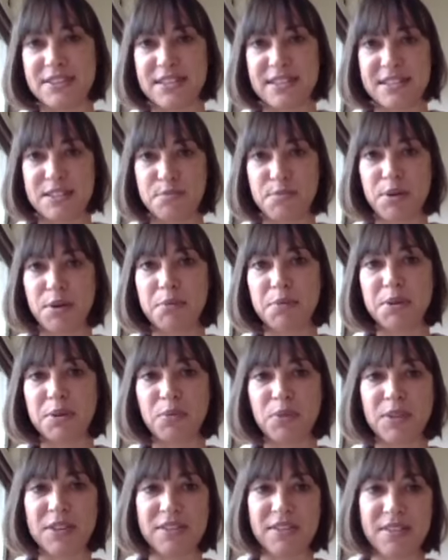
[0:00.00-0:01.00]
There's a problem
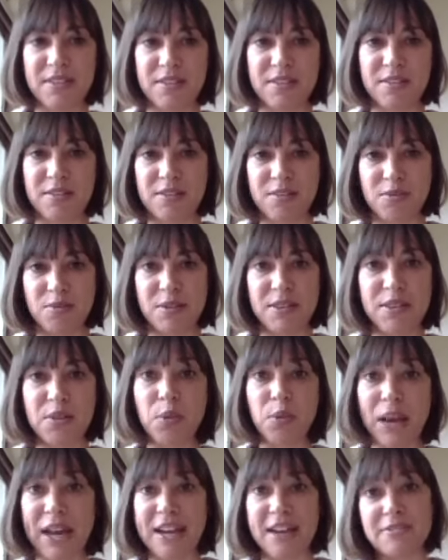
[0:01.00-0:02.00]
with the
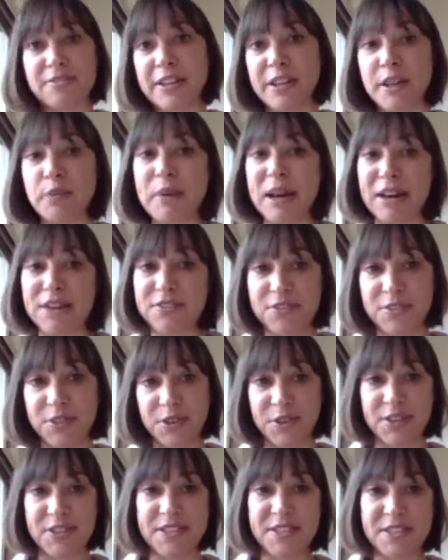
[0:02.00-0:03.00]
way I feel about
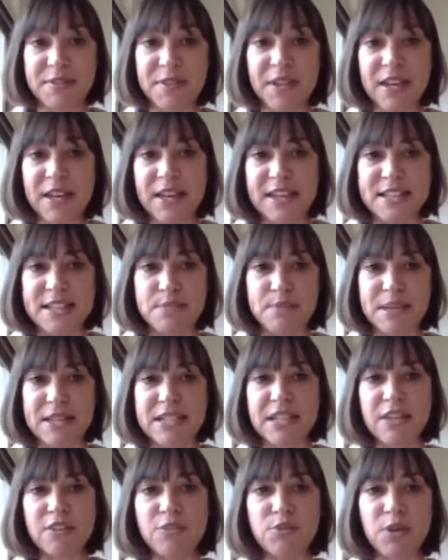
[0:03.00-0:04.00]
food,
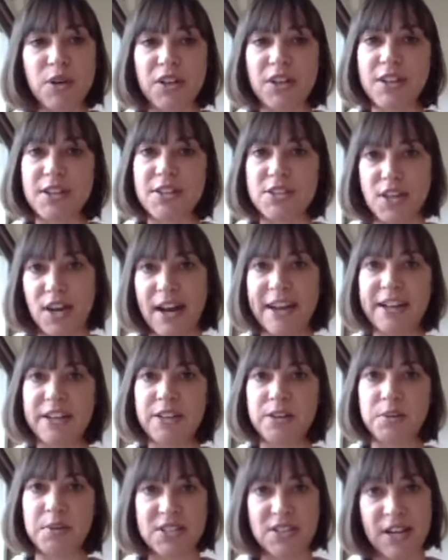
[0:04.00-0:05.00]
especially if we're on a diet
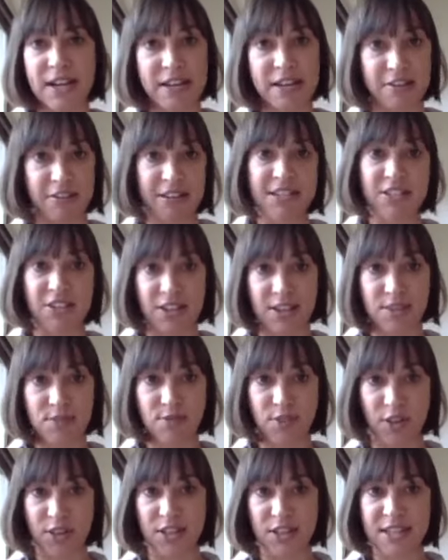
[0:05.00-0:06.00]
or we're trying to restrict
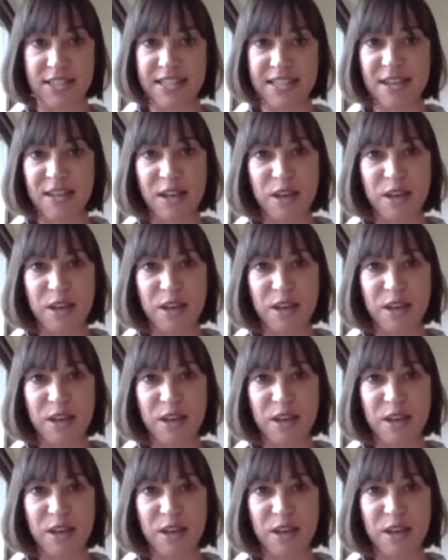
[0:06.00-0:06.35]
foods.